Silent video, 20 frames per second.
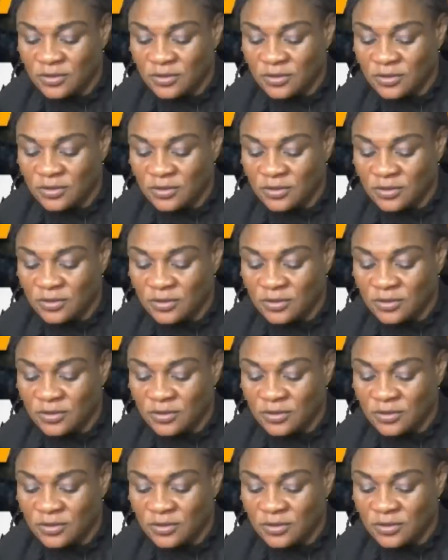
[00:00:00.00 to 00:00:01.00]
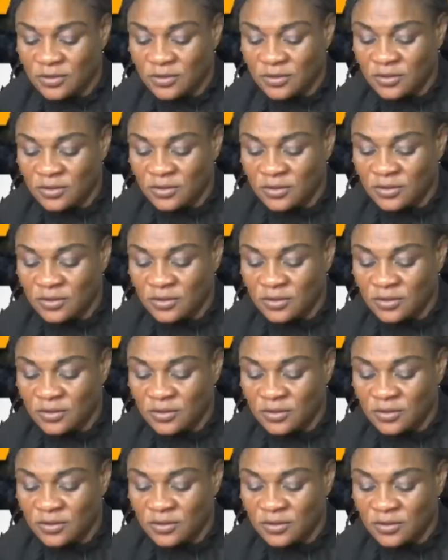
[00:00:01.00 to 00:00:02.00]
But you know what? We're not going to talk too
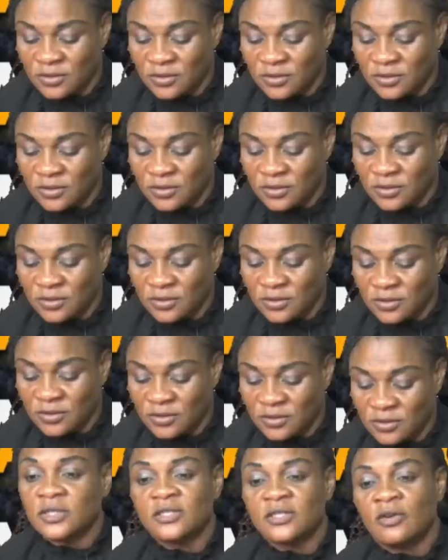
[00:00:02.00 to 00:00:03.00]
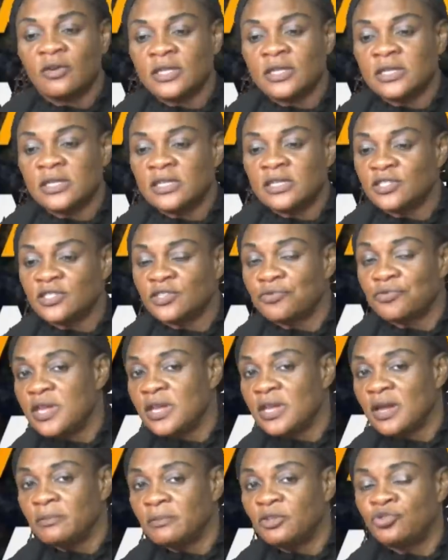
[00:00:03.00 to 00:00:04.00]
much about this because on the
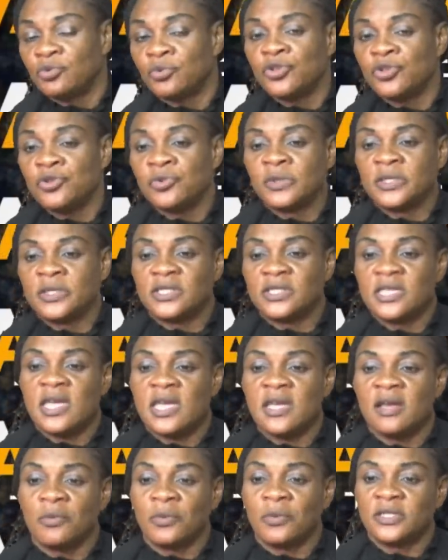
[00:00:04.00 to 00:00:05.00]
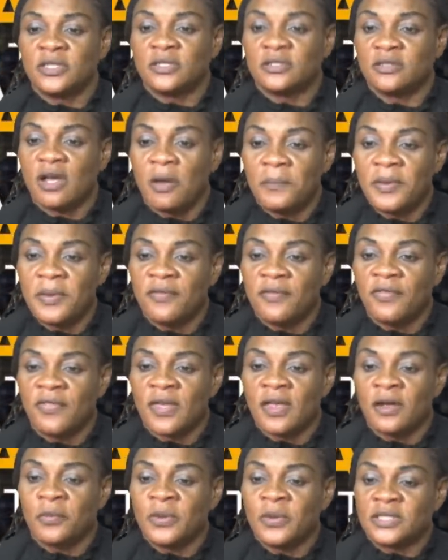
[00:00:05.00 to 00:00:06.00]
screen, I'm sure you're seeing our topic
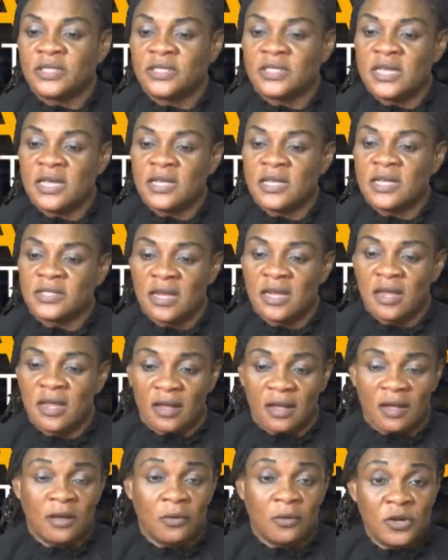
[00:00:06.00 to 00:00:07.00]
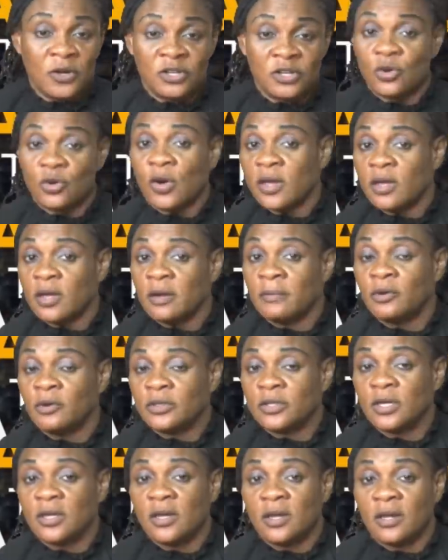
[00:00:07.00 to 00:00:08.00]
there, which says uh, we're talking about,